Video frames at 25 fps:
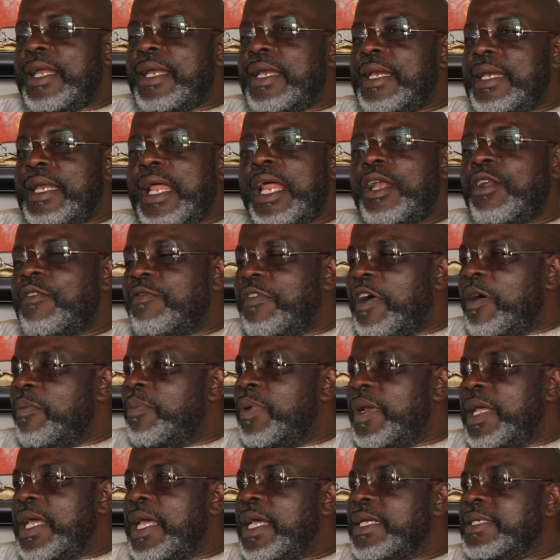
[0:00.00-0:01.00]
none of our
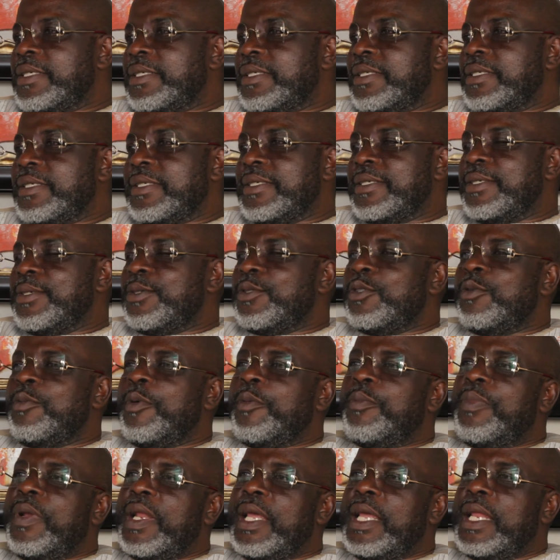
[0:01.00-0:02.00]
players will
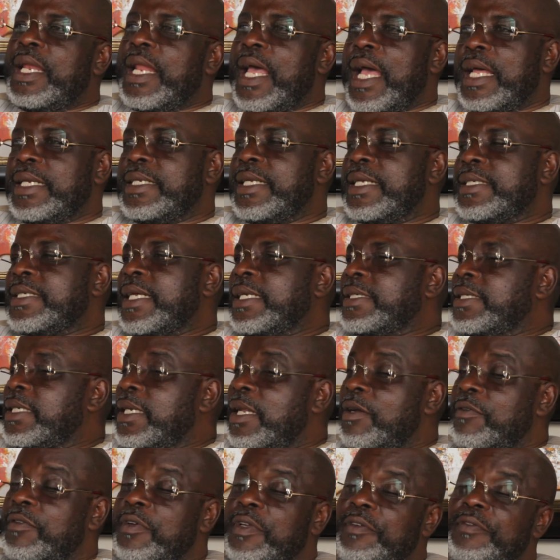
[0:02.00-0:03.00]
be playing at a
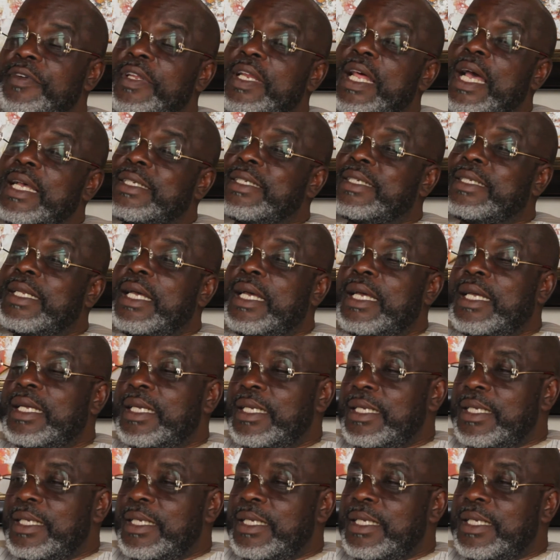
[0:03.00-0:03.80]
certain level. Even Arsenal